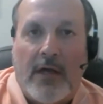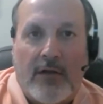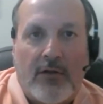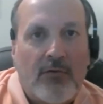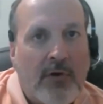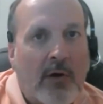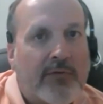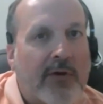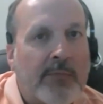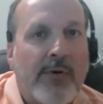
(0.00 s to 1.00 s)
you know,
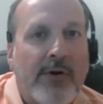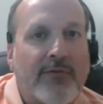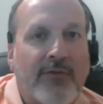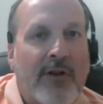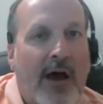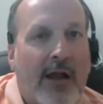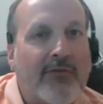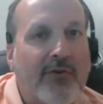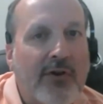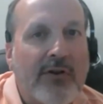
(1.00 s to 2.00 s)
some lawyers are not
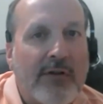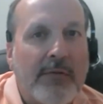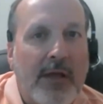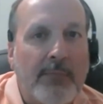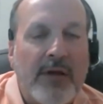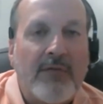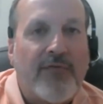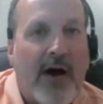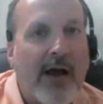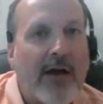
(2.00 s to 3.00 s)
as good at keeping
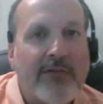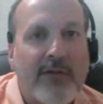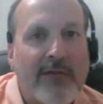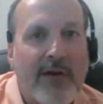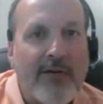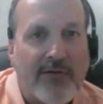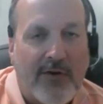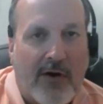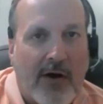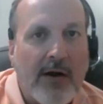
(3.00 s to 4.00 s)
files as
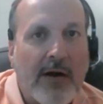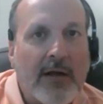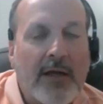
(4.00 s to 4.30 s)
others are.